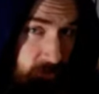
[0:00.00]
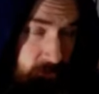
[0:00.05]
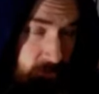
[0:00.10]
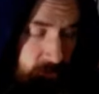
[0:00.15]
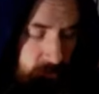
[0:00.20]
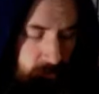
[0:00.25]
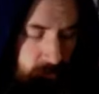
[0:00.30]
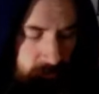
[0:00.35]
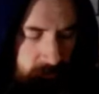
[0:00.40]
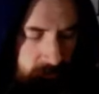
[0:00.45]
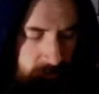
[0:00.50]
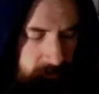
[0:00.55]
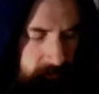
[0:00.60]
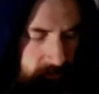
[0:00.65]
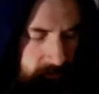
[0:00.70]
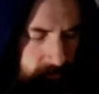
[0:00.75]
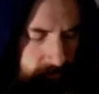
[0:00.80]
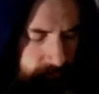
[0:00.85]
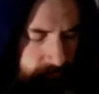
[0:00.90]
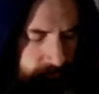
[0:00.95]
chord right there.
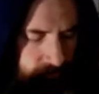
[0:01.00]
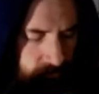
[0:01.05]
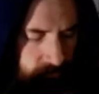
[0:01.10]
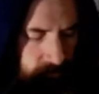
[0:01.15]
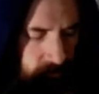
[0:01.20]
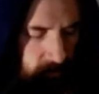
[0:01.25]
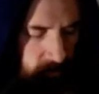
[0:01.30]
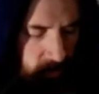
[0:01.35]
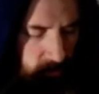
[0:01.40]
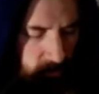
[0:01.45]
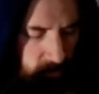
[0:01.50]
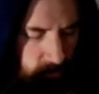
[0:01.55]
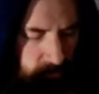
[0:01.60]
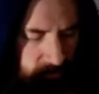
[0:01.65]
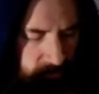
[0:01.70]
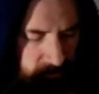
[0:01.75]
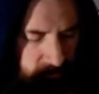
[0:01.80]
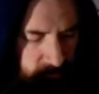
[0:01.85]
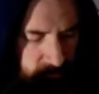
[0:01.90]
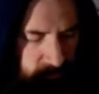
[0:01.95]
What about
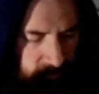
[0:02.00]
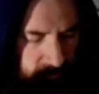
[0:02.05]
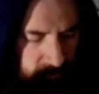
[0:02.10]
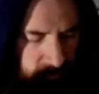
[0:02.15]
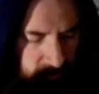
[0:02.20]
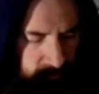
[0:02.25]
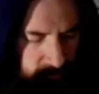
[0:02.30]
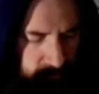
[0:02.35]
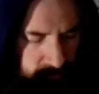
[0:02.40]
this one here?